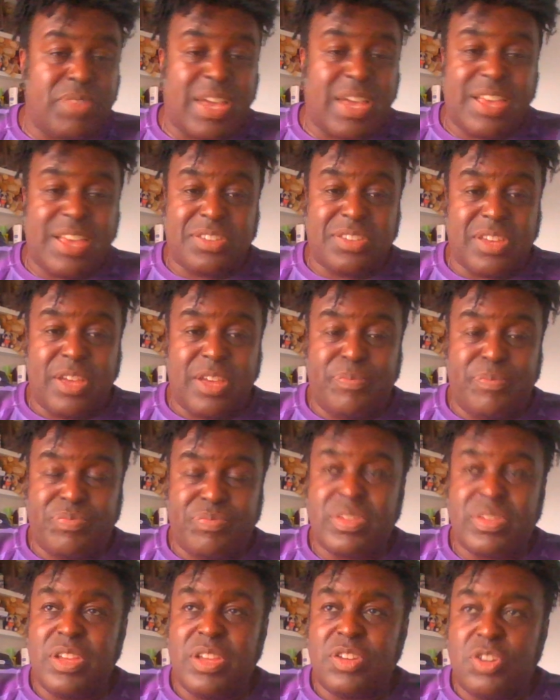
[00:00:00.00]
that is a
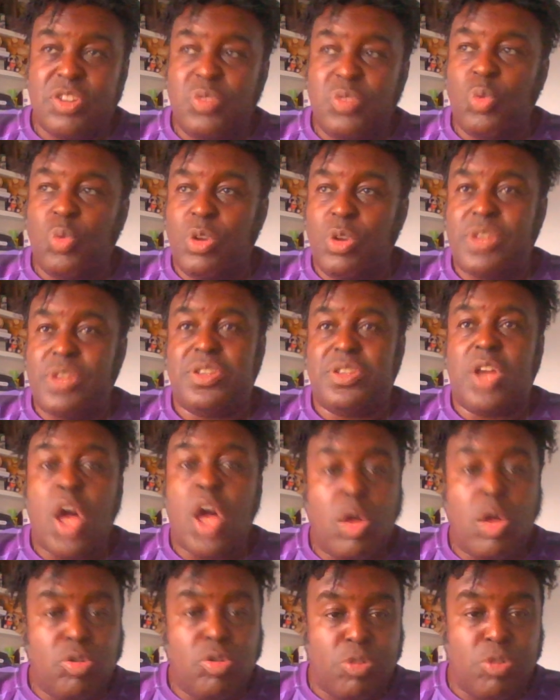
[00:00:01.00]
good warning to the
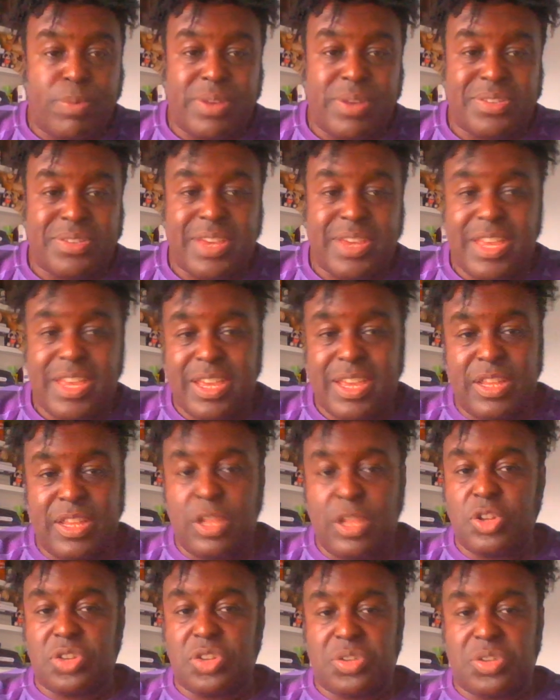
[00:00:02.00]
whole group, I say, and
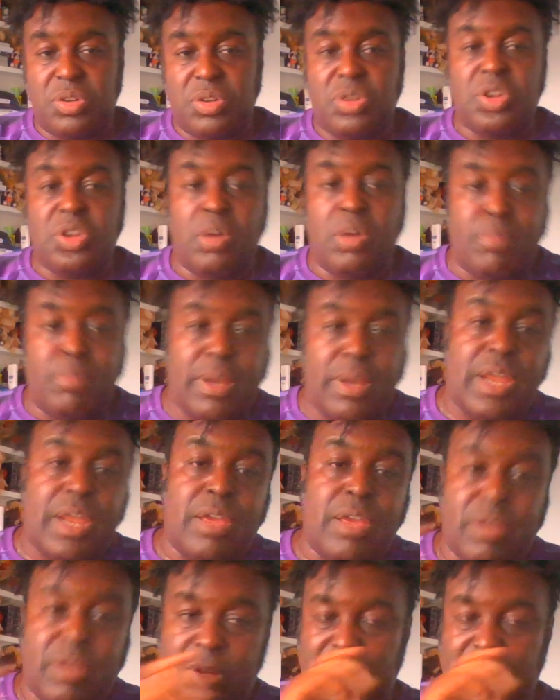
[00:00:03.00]
not just to Ndombele,
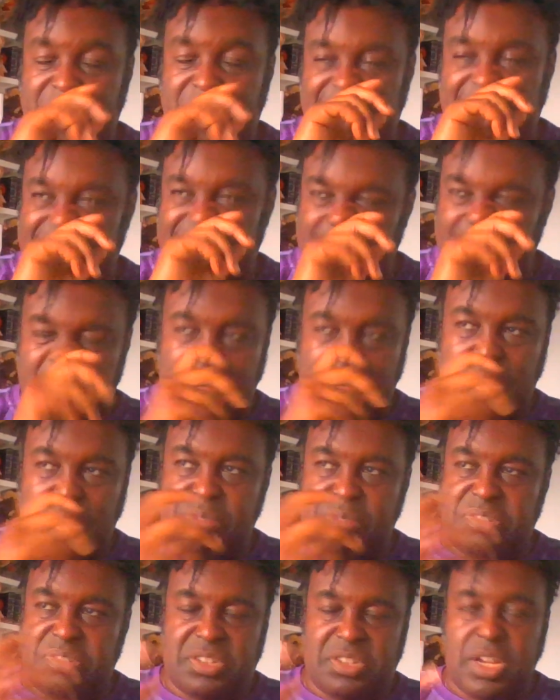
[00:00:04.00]
although that's kind of how
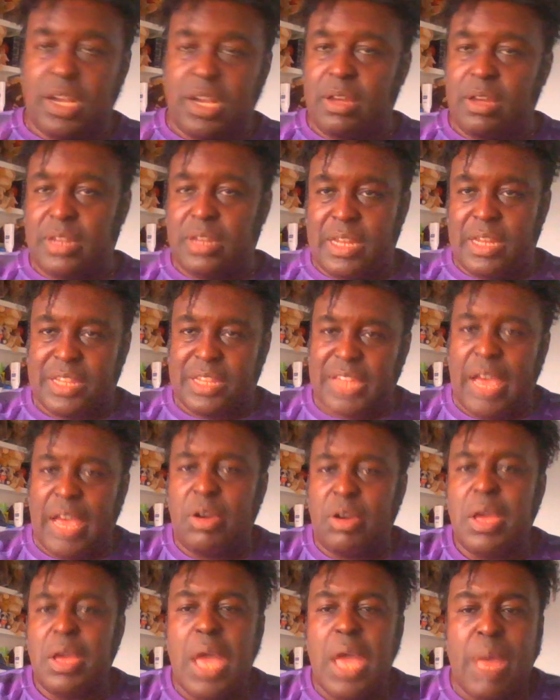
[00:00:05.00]
it's styled and that's
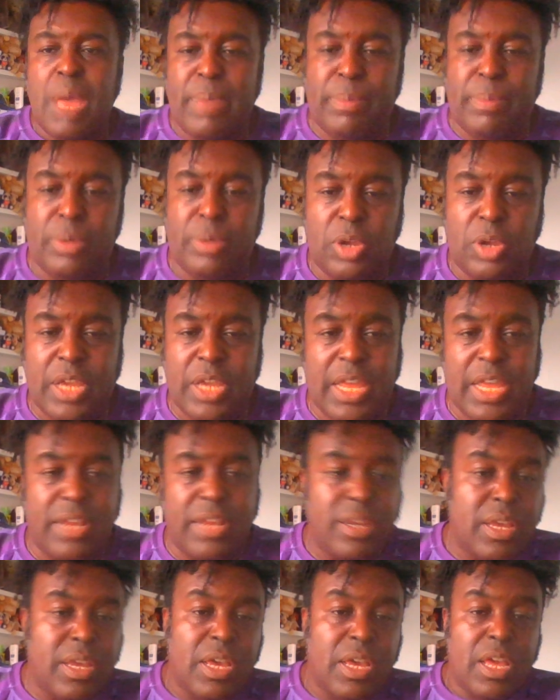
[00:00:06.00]
how people look at it.
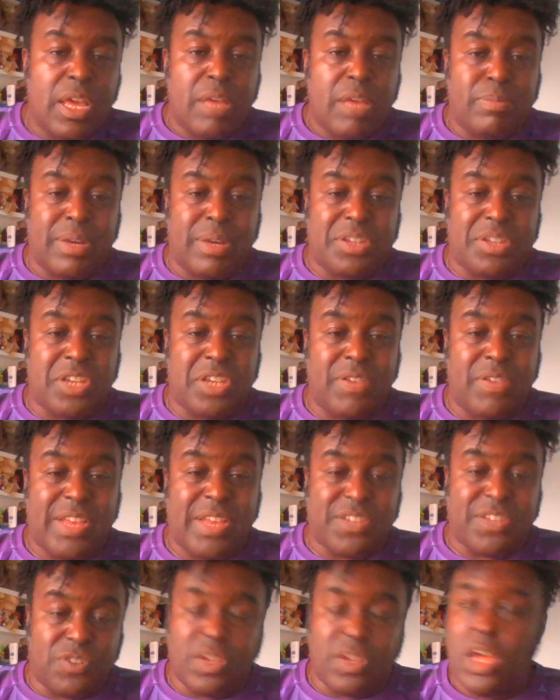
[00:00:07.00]
But
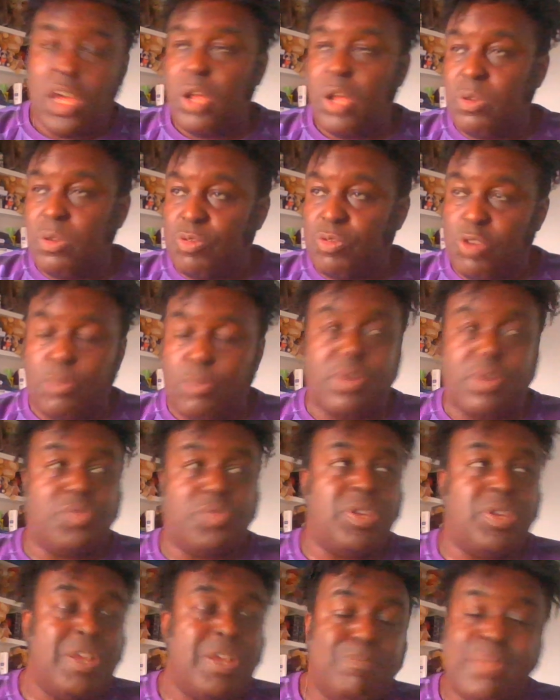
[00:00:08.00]
that's for the whole group, because we
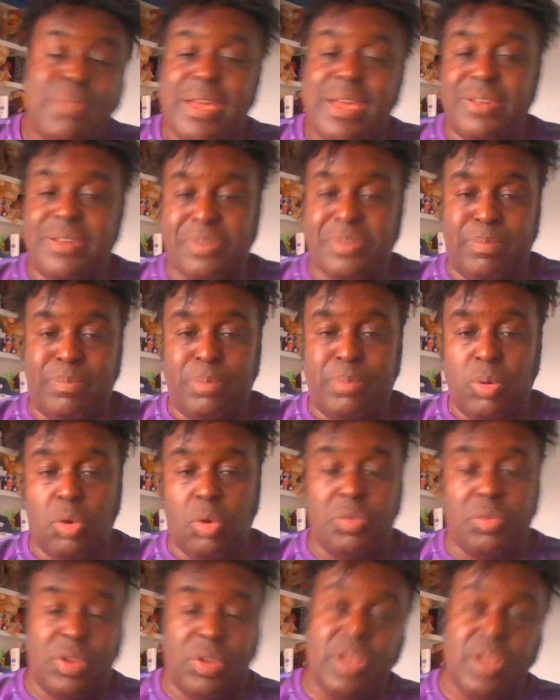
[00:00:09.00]
need players on board.
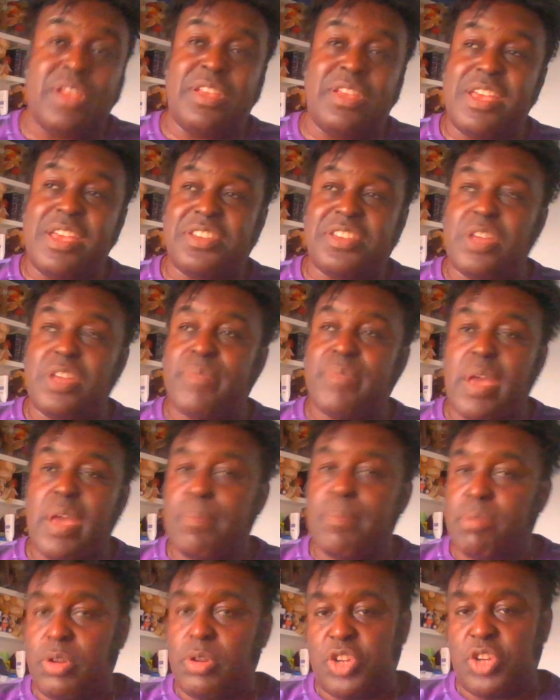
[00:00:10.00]
It is going to be a
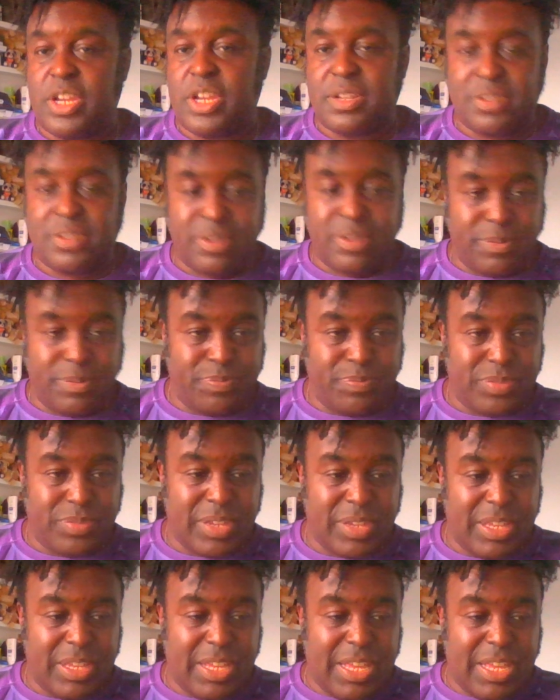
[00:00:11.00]
project,
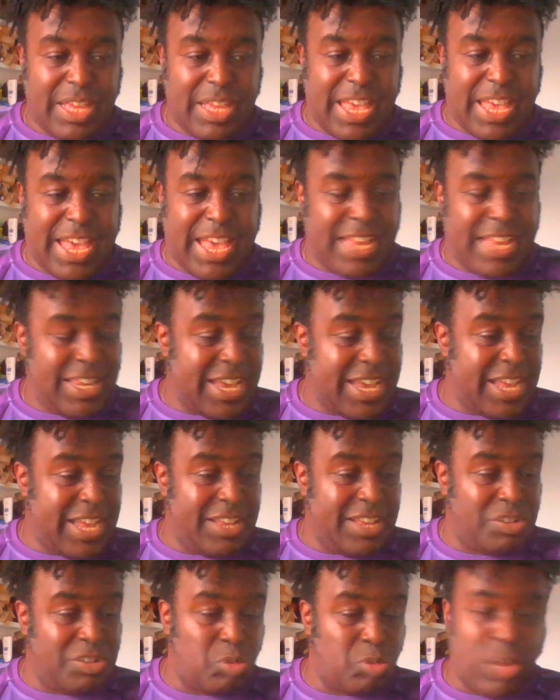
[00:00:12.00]
and that
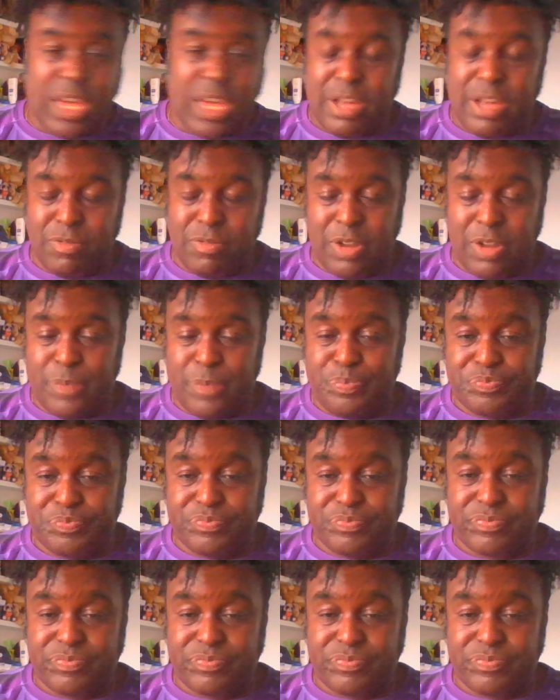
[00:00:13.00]
is where and